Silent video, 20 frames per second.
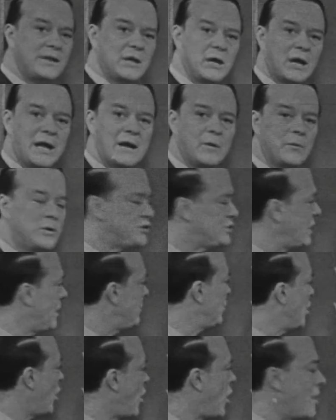the language,
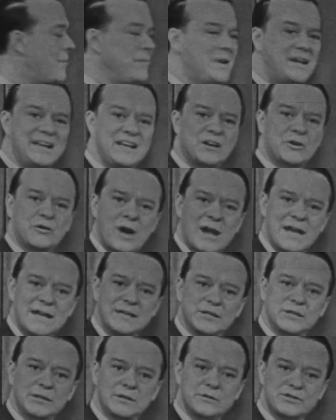WR, meaning great,
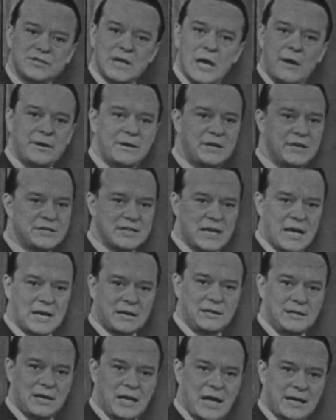sounded
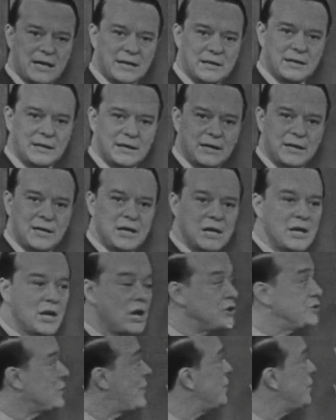exactly like it. So